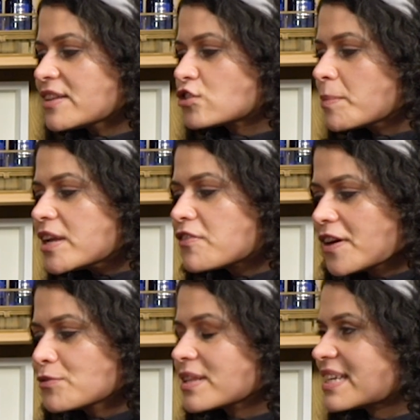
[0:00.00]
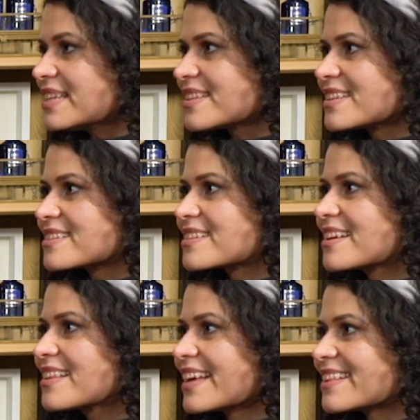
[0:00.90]
so many fun releases
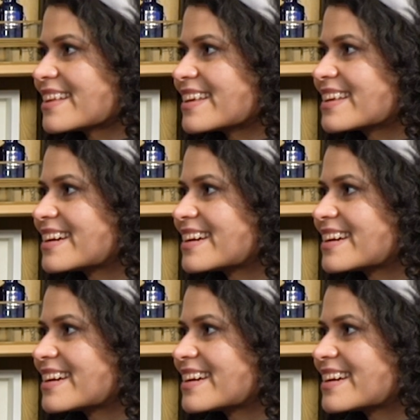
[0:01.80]
lately.